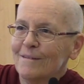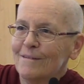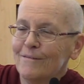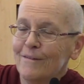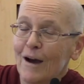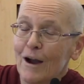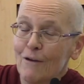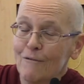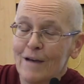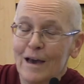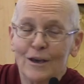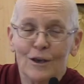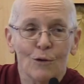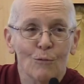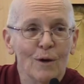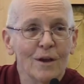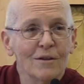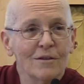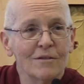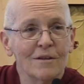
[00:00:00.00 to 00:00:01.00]
fire
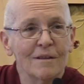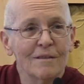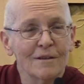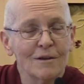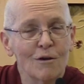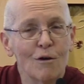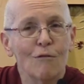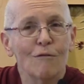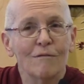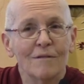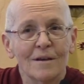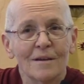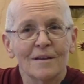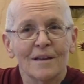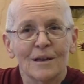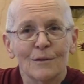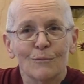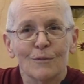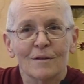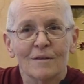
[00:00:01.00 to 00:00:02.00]
evacuation, the COVID,
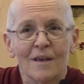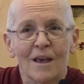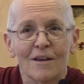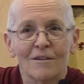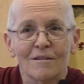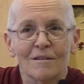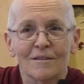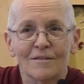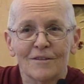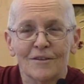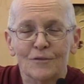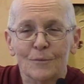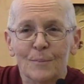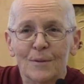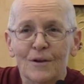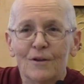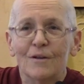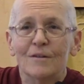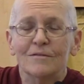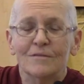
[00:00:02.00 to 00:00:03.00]
and with Geshe-la's
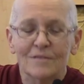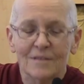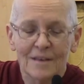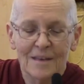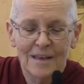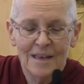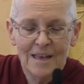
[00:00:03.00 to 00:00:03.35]
disappearance